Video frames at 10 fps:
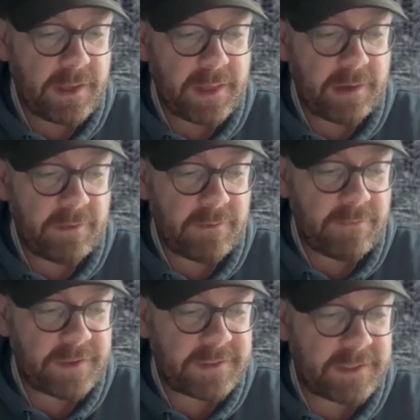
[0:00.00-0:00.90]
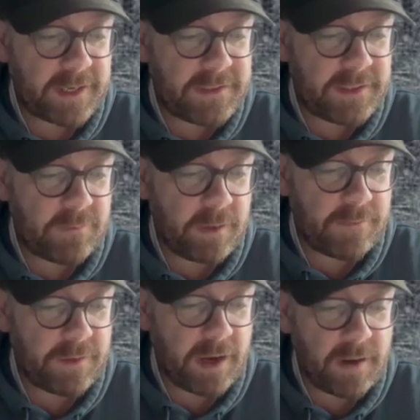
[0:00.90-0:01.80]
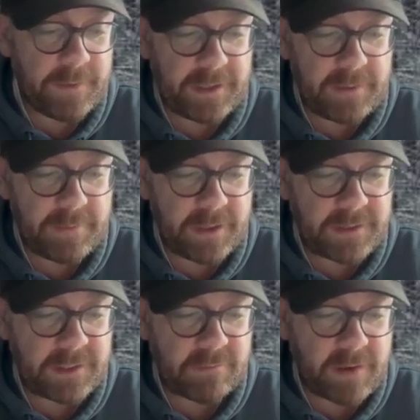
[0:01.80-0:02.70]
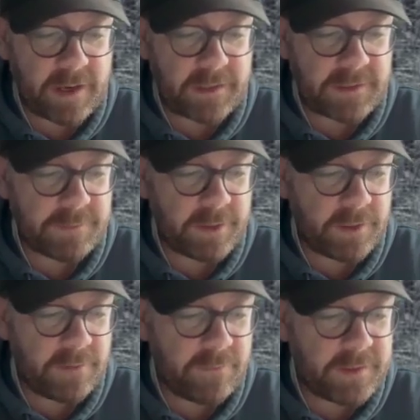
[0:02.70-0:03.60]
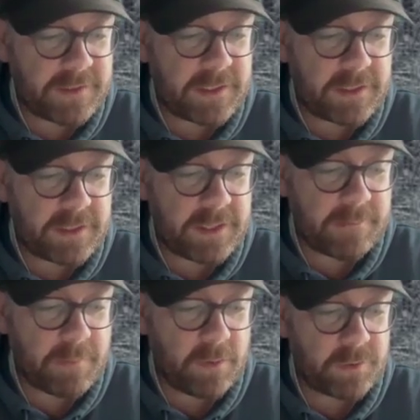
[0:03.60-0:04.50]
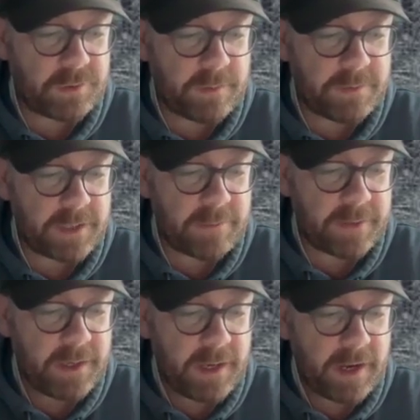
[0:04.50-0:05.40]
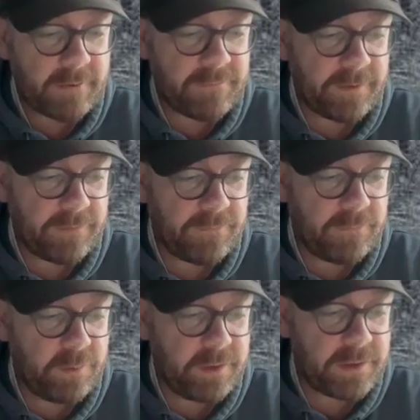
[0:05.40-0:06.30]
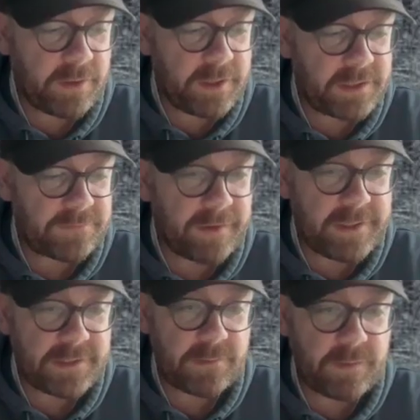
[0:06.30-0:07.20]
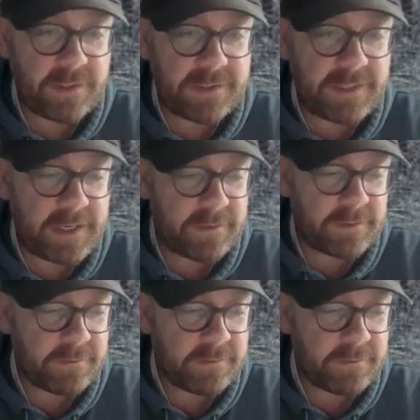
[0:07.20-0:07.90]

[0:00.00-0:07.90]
They were investigating one of the hummocky bits that Rat had spoken of, when suddenly the mole tripped up and fell forward on his face with a squeal.